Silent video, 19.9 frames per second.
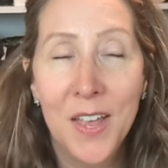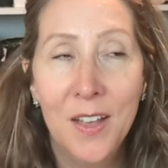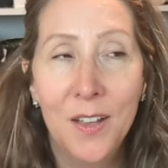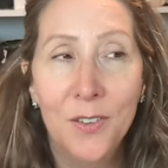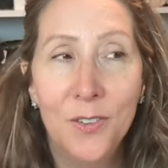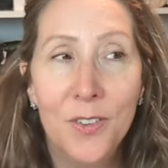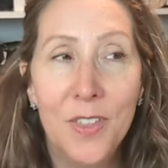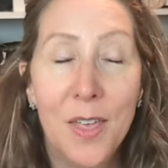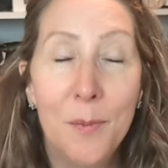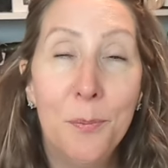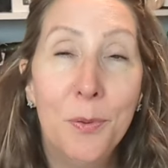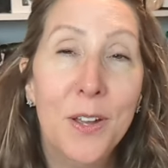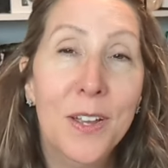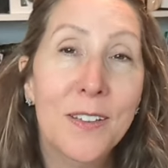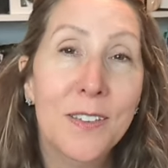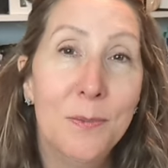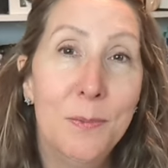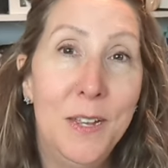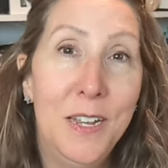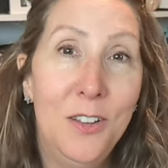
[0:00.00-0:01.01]
So that
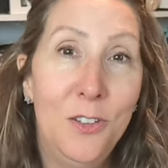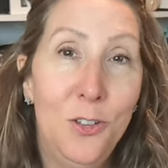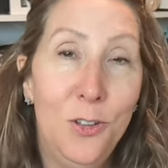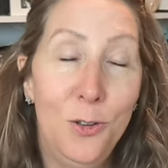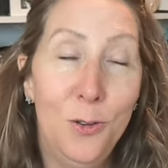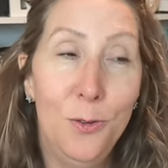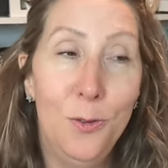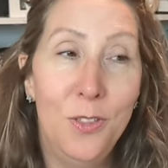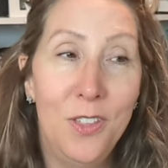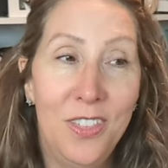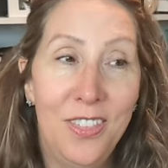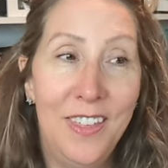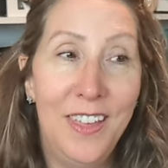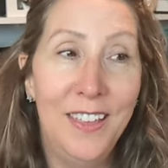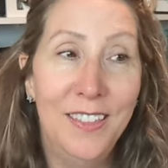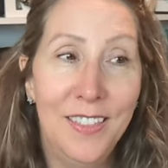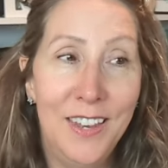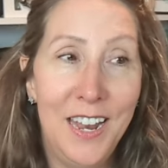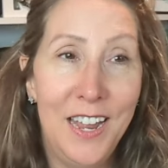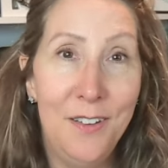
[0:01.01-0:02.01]
brings me to the
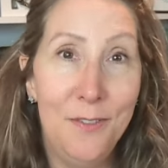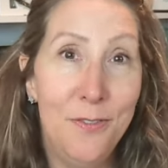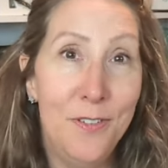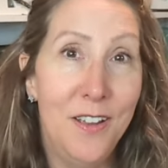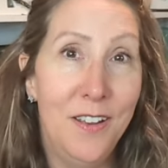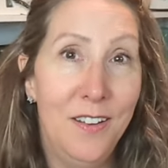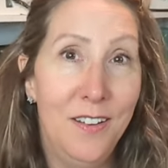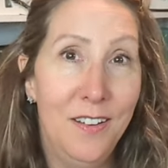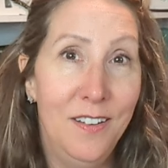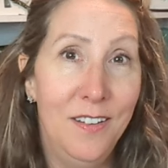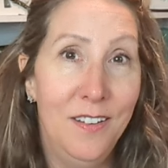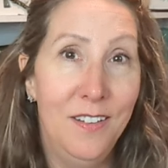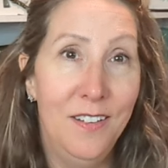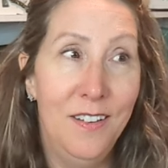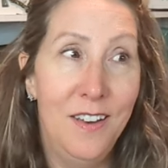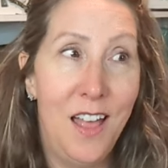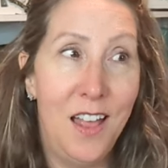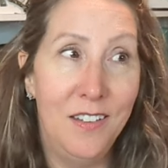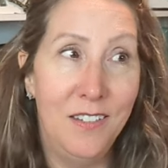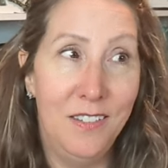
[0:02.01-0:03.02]
thing that I've
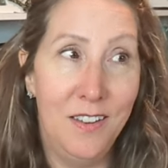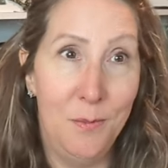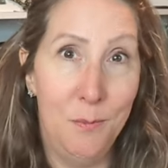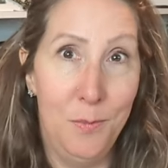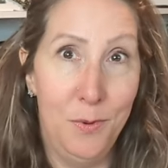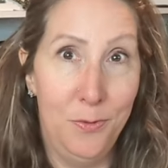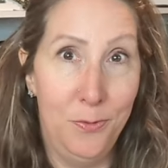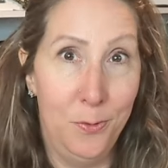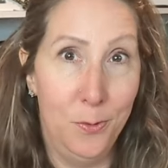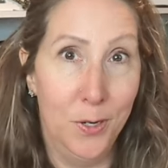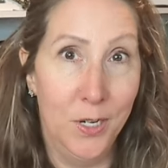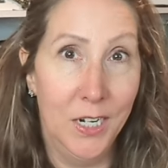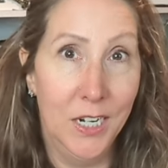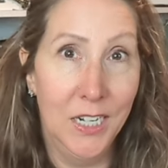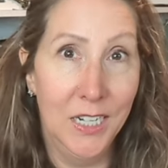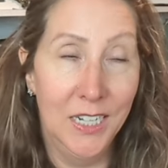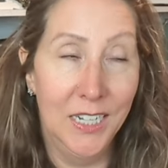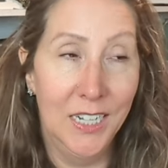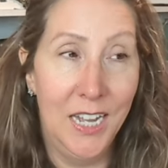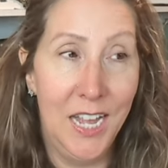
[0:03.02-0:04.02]
not done
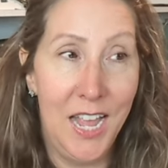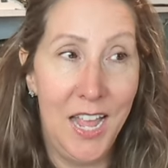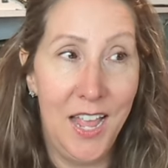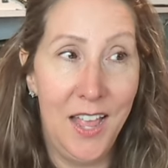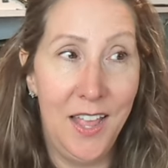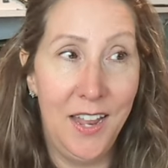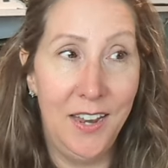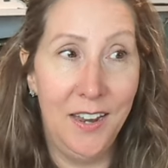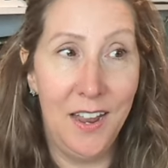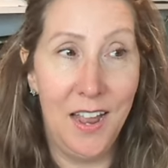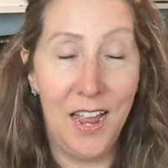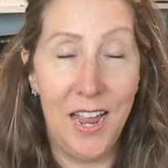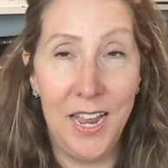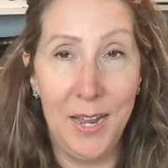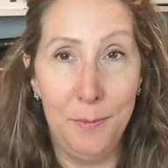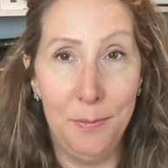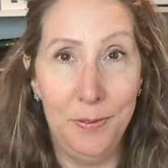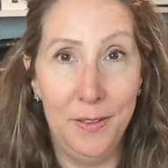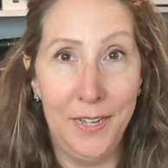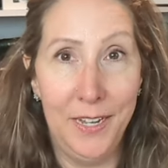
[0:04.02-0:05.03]
before and
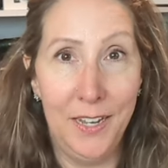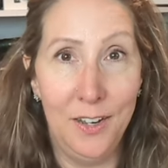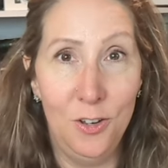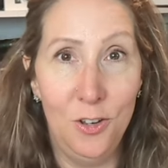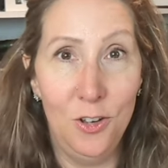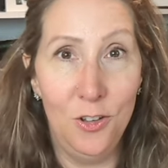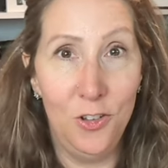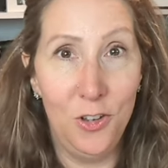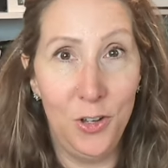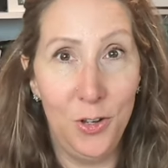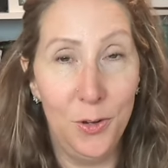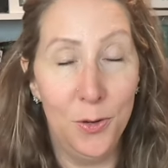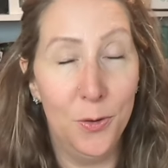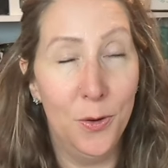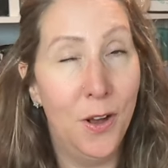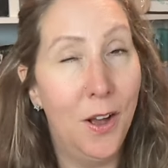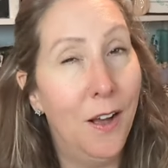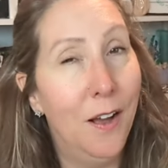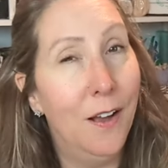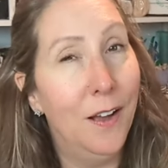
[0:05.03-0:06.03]
I plan to
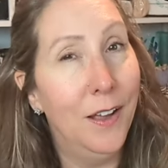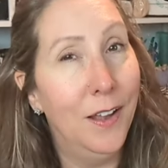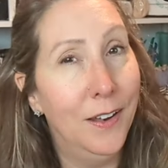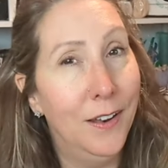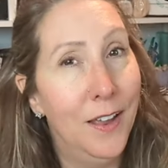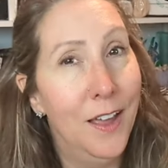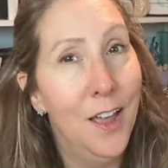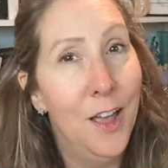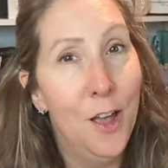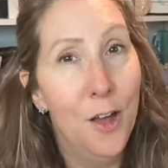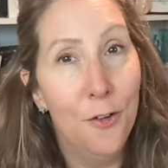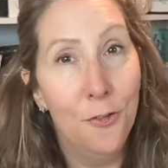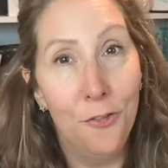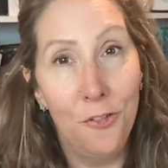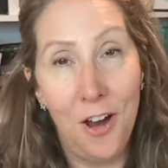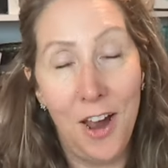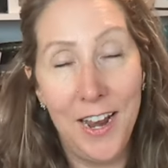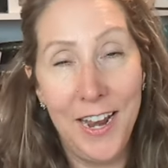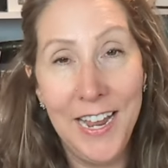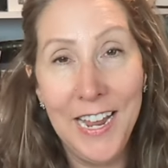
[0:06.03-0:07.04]
do on
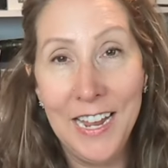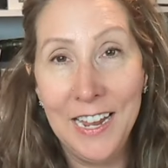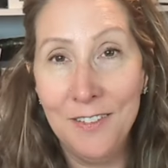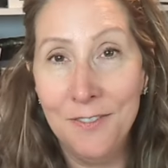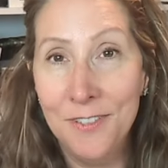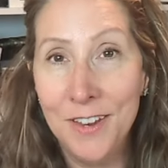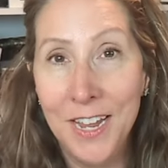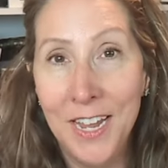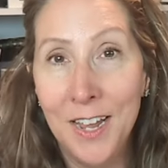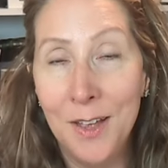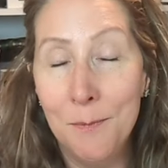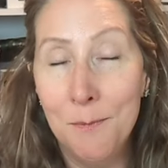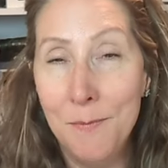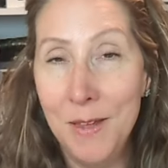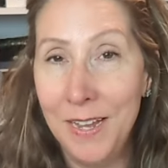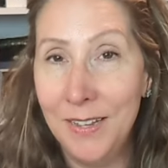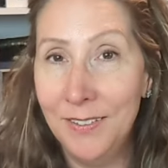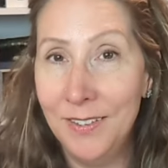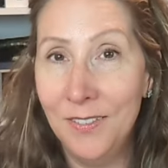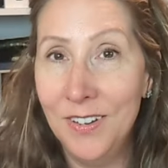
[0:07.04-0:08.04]
Friday evening,
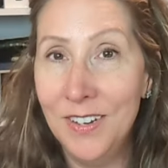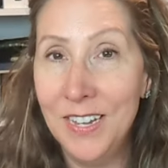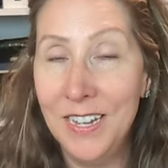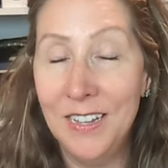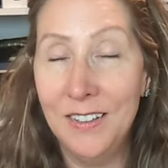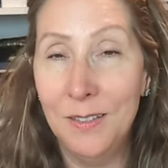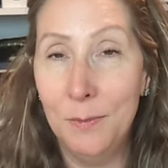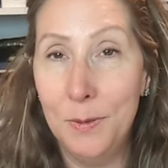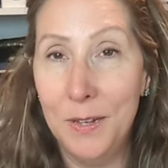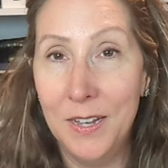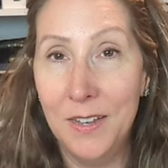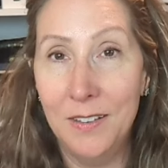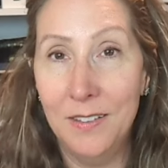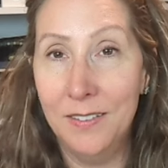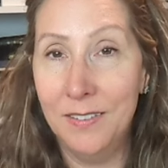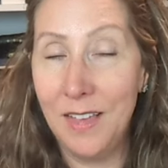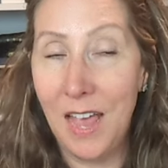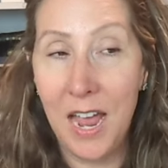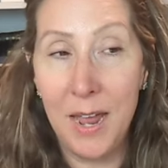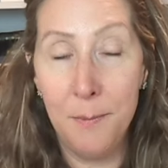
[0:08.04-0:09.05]
May 17th,
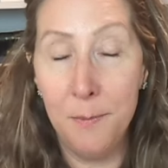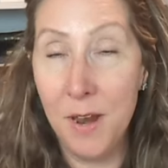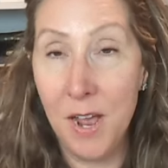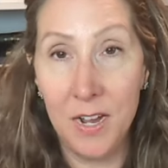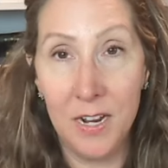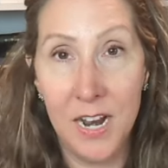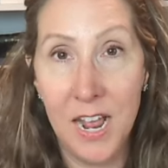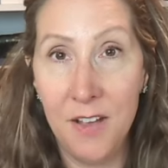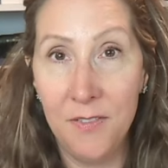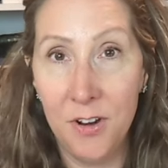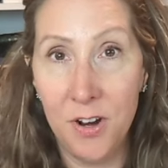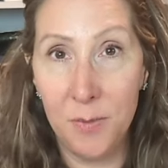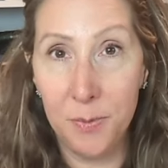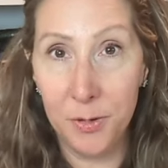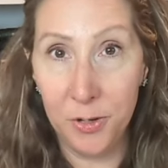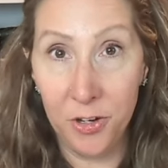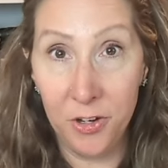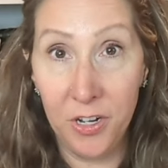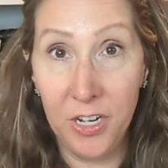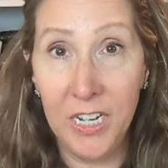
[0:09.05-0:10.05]
because I'm not going to have an
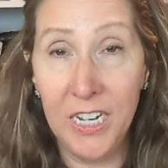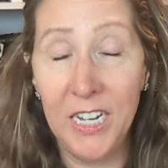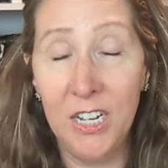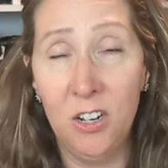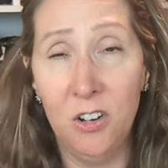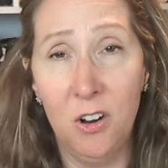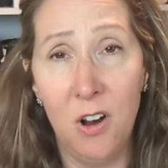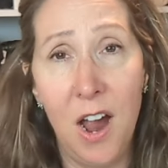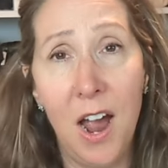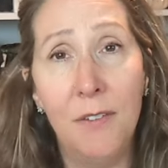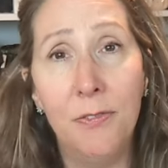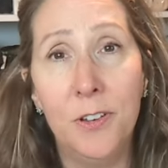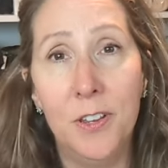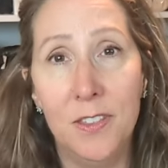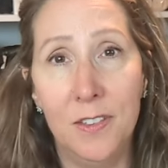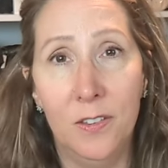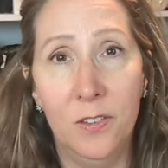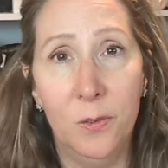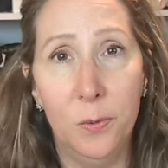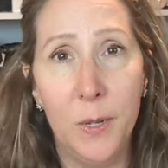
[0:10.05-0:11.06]
opportunity to craft
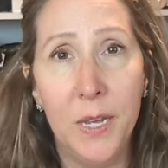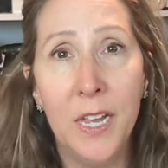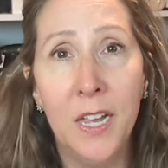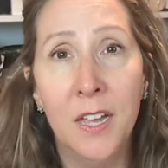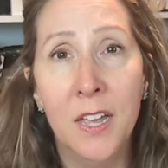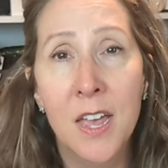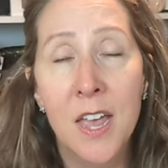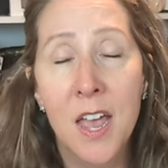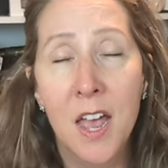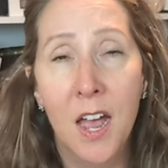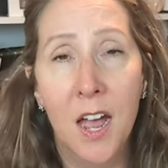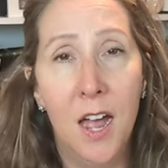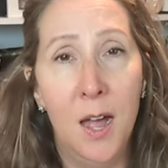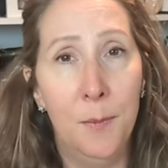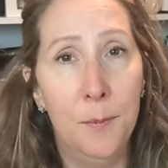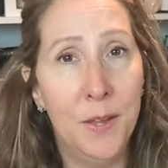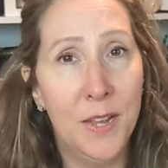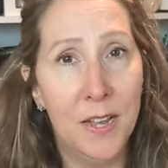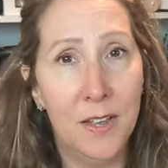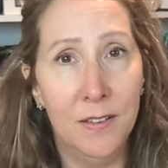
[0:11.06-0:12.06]
this week
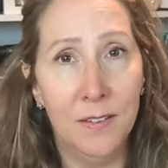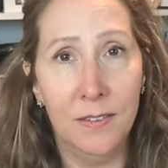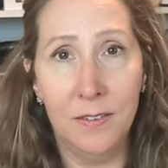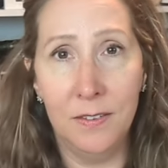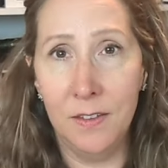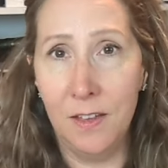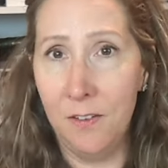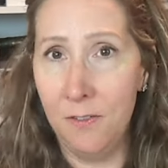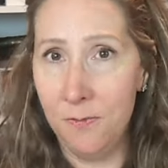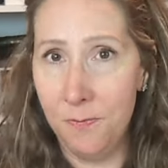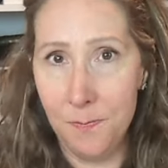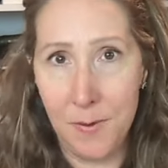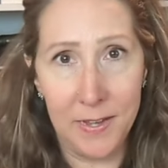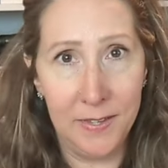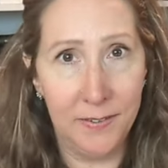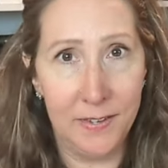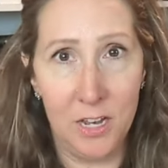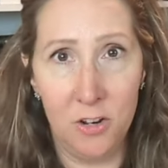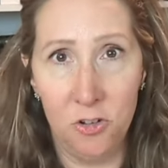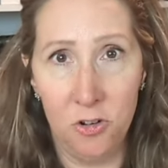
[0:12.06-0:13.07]
um, because of my
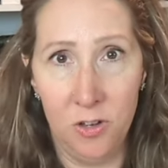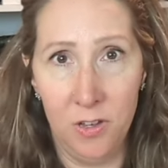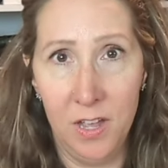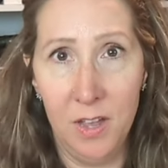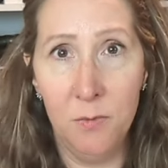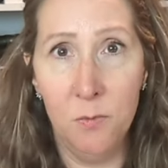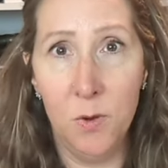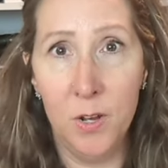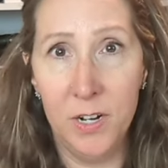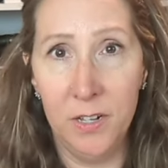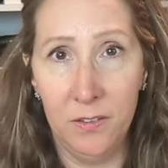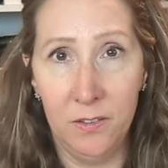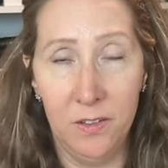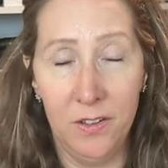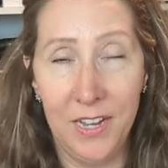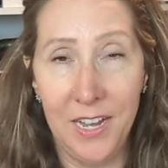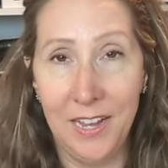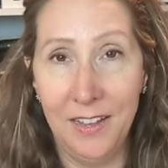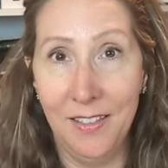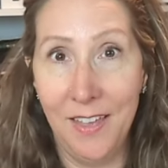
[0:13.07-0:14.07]
schedule and what it's
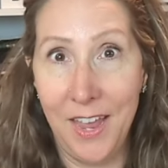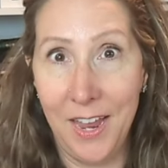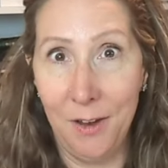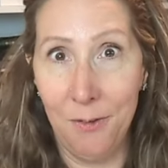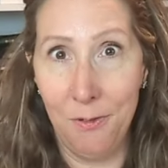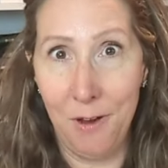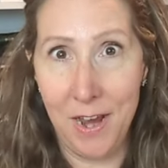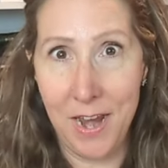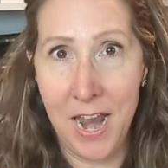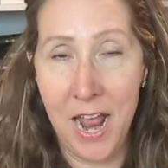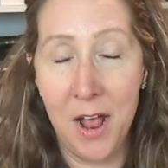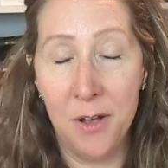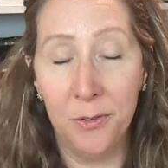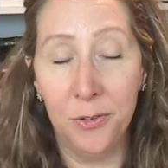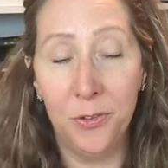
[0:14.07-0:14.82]
looking like right now.